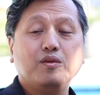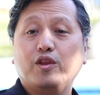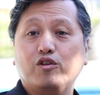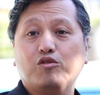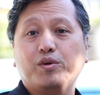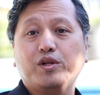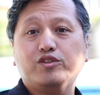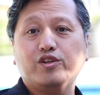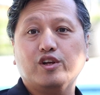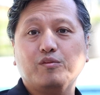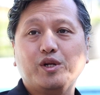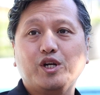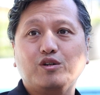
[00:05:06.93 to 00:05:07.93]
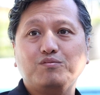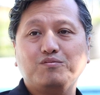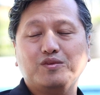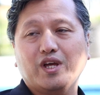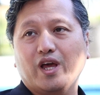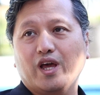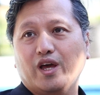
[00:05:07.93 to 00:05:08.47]
There's a built-in limiter,
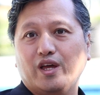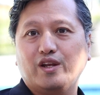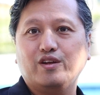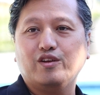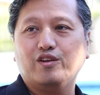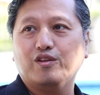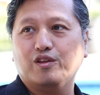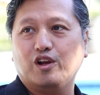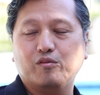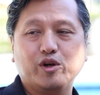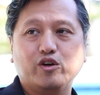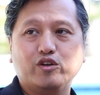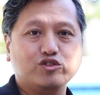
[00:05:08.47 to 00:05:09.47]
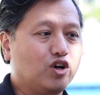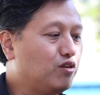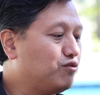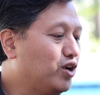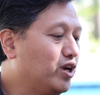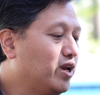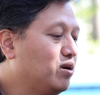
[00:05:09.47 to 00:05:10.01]
and the limiter is
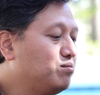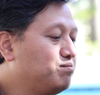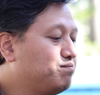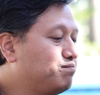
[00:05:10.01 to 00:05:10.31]
off right now.